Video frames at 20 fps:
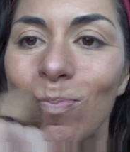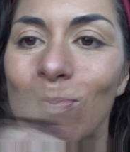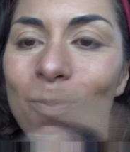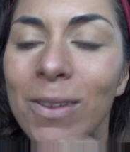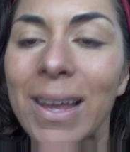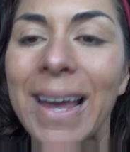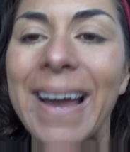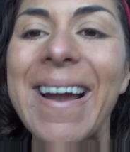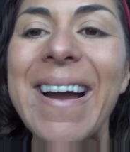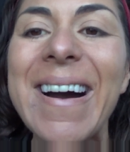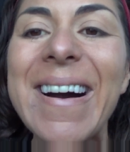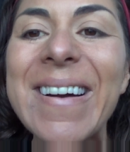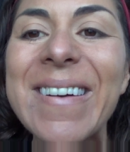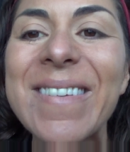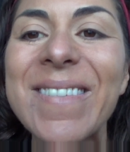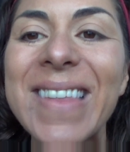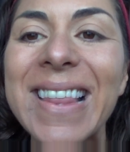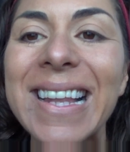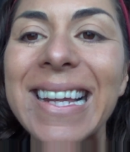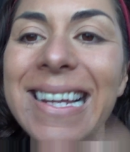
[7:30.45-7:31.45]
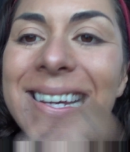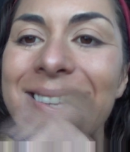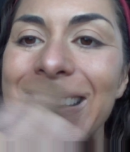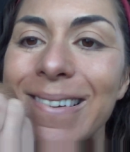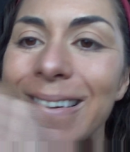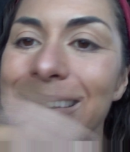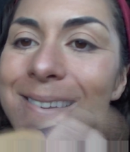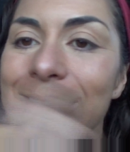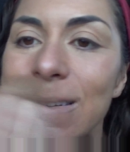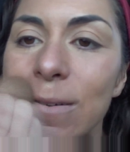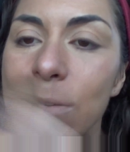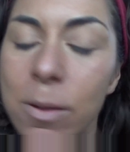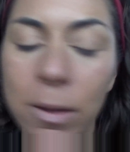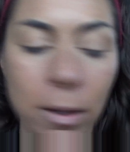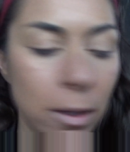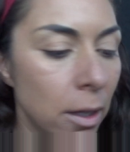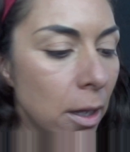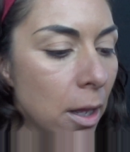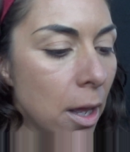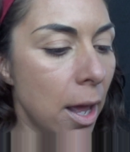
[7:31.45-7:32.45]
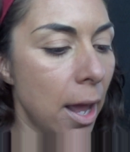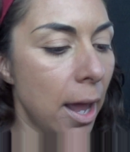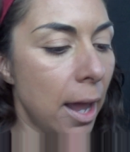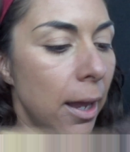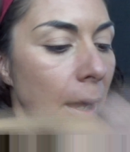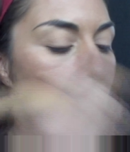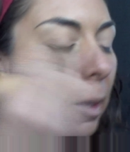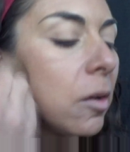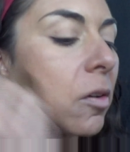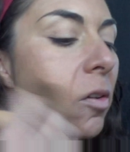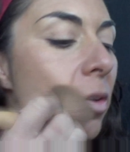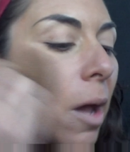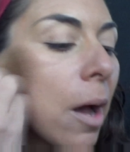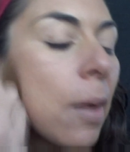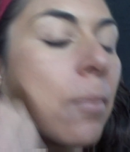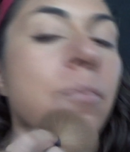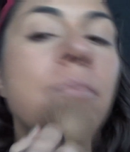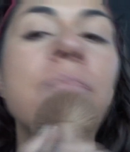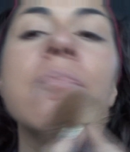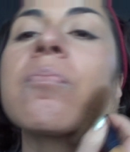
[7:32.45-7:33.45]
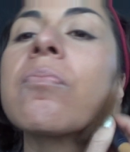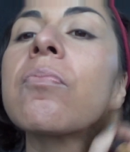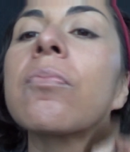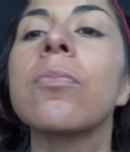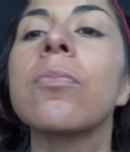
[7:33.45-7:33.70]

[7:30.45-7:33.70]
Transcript: Okay, over the lips. And a